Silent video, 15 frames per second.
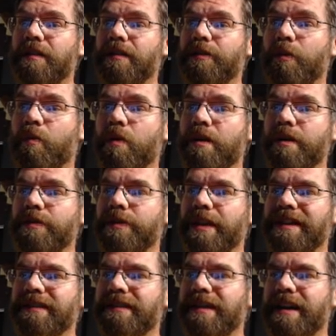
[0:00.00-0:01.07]
The one
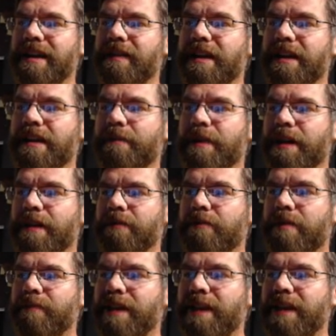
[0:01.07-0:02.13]
thing that I like about
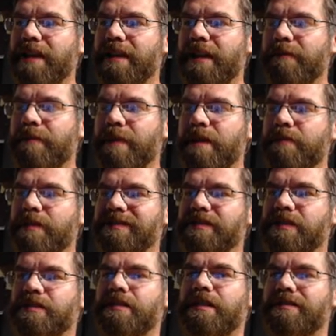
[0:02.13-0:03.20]
MMA, and maybe it's
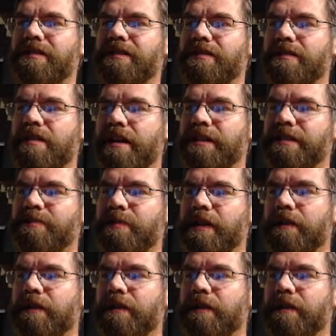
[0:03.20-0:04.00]
just because there's not as many